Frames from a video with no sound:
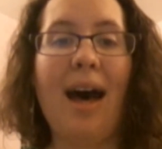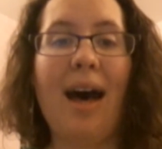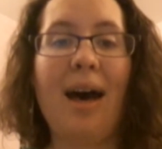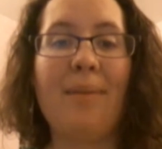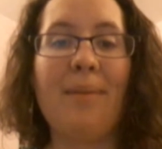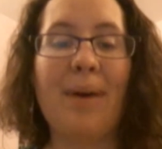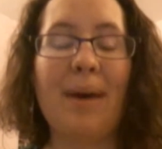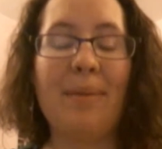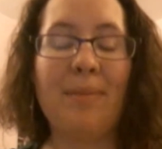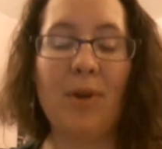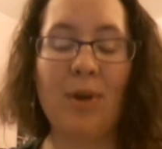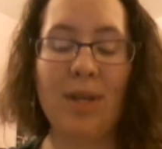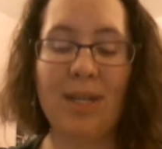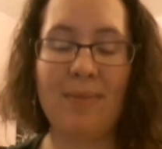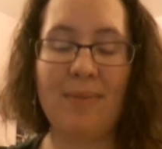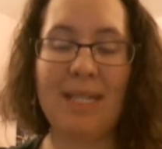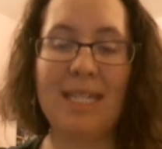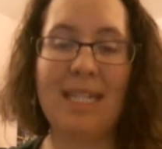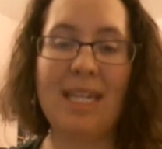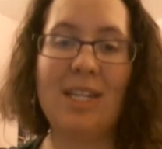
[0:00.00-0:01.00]
I'm going
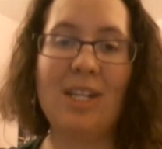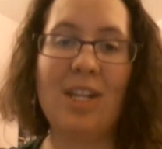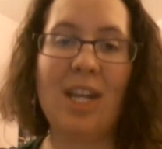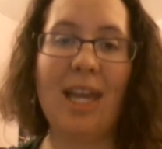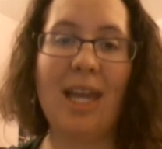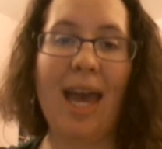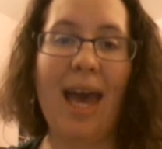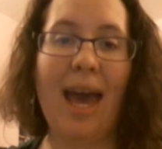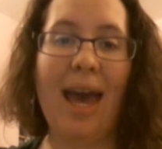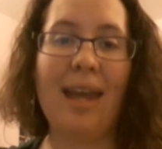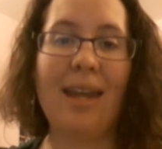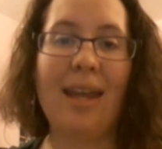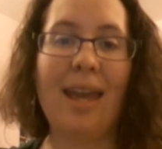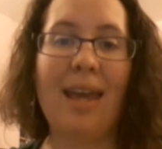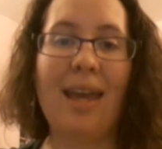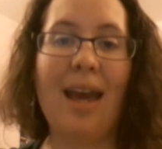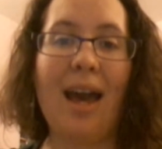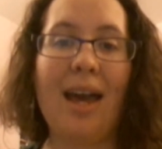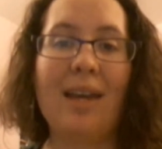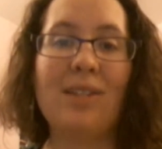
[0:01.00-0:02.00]
to be teaching at
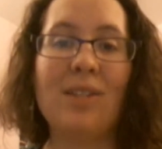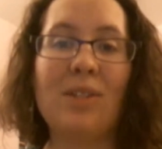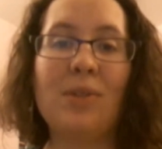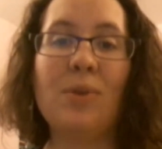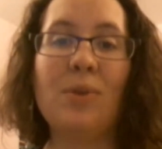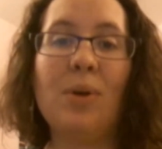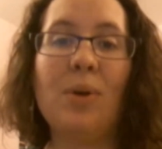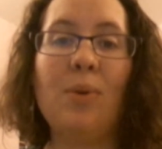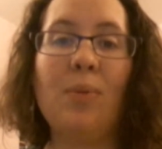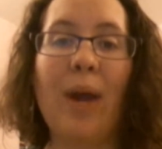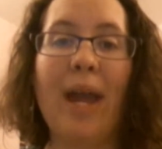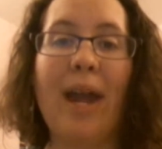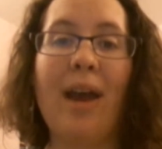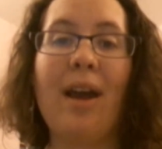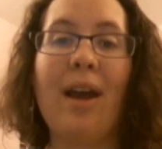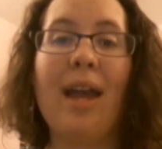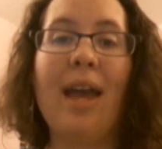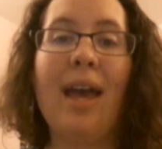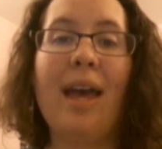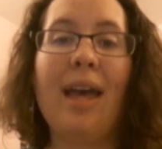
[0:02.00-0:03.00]
a high school
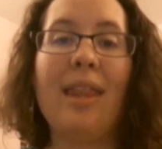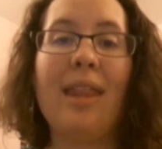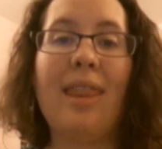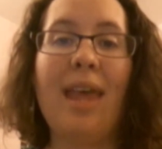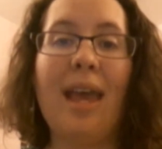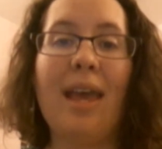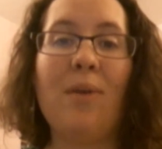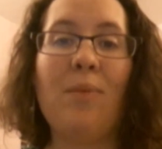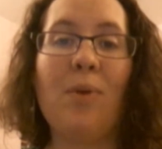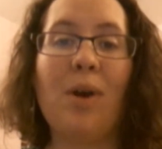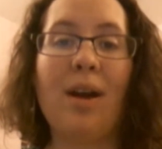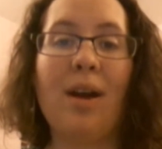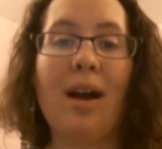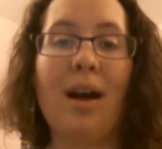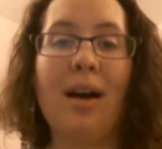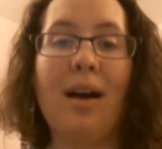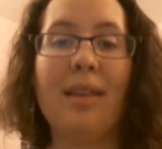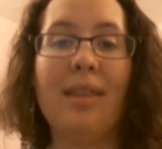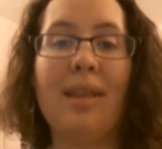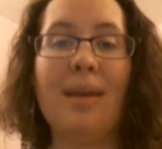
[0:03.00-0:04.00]
where they work
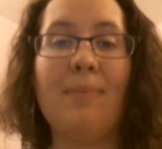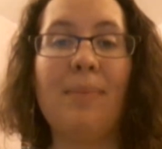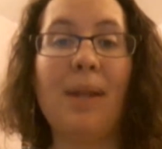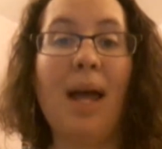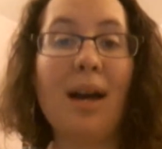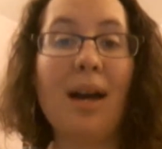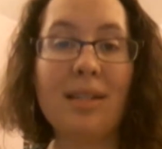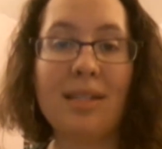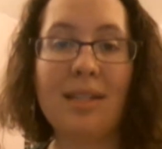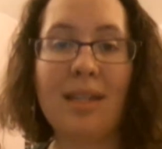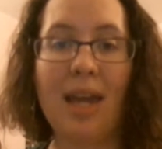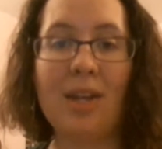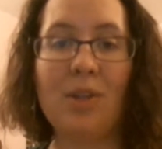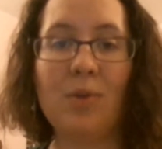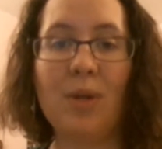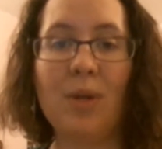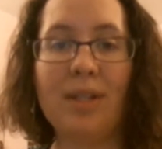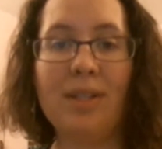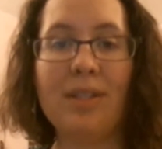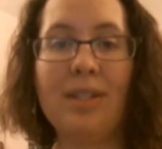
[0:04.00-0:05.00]
on the block
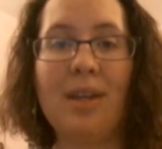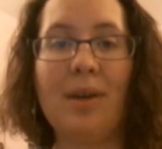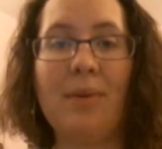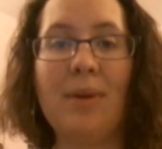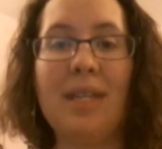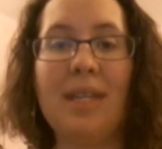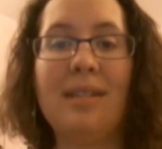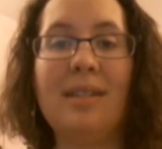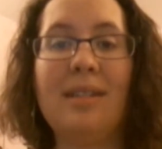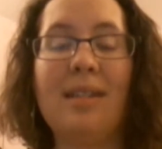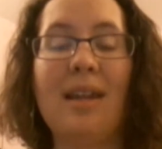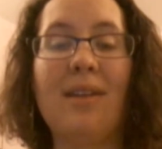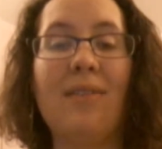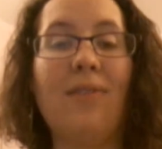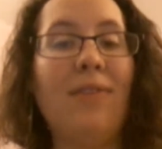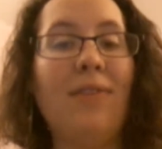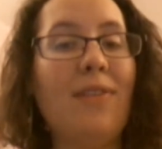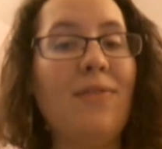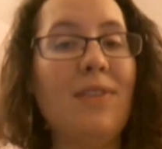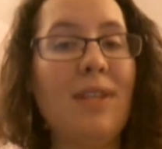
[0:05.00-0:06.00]
schedule. So instead
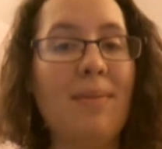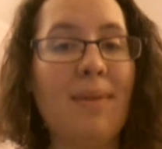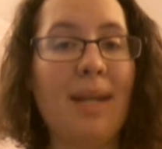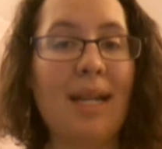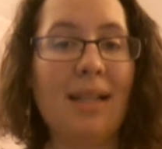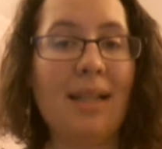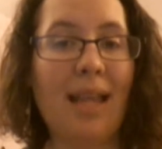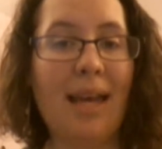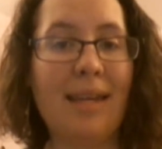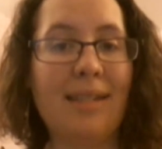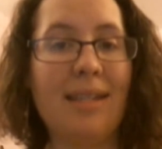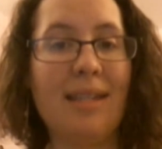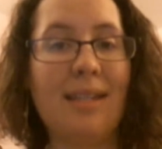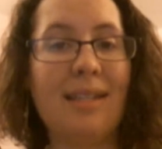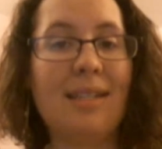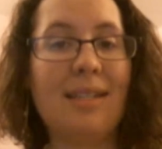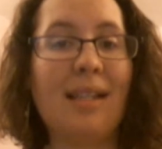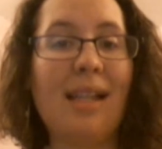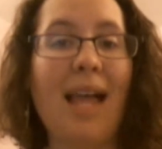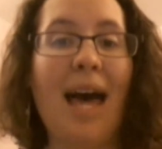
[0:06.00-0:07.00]
of 50-minute
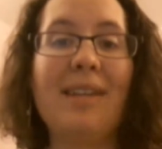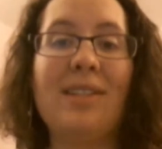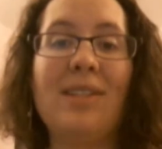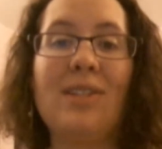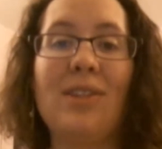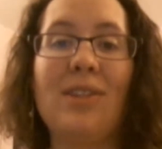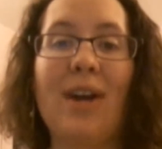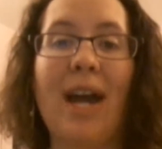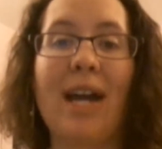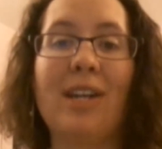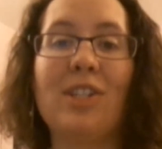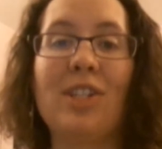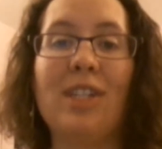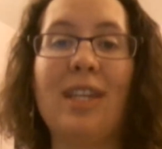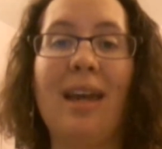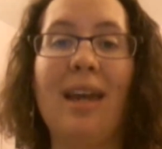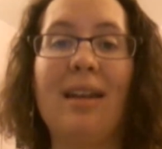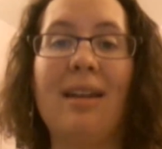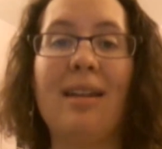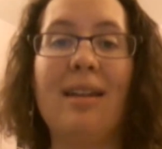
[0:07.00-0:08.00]
lessons, classes are
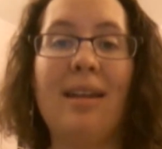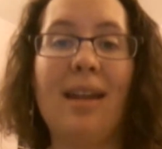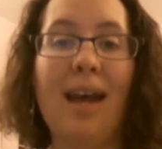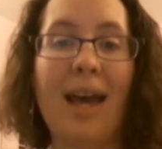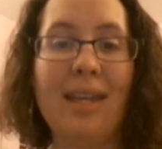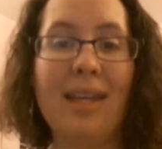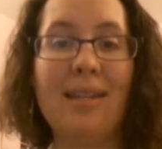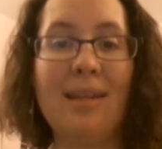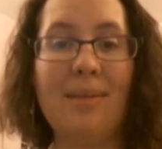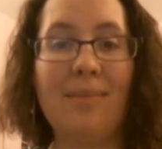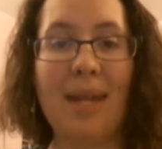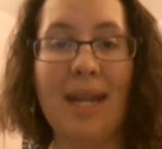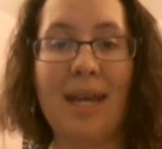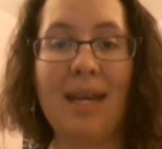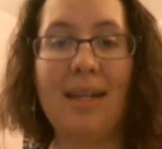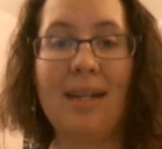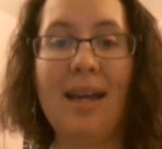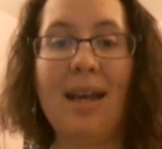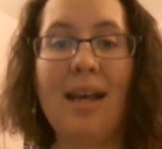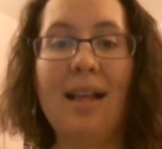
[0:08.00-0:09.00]
actually on a
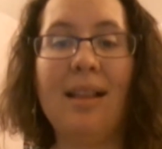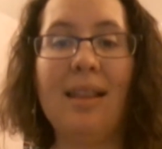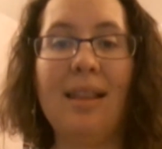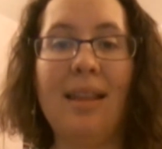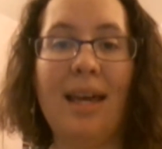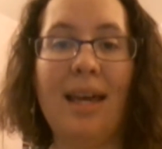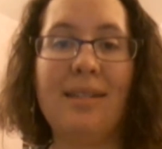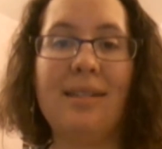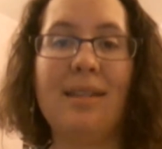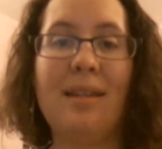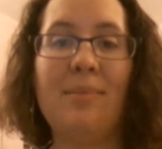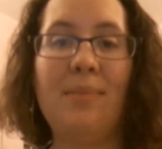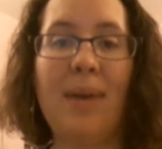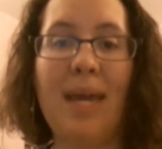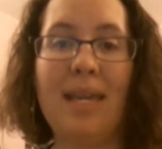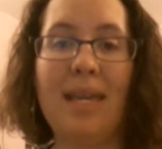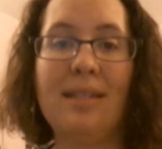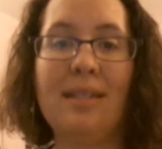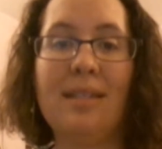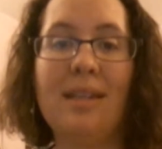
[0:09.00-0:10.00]
90-minute lesson
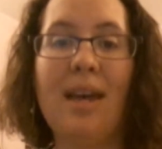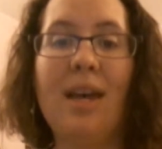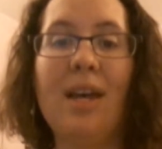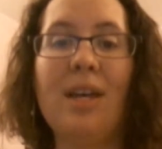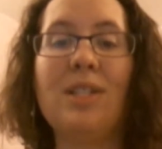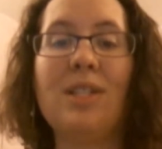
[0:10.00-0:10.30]
base.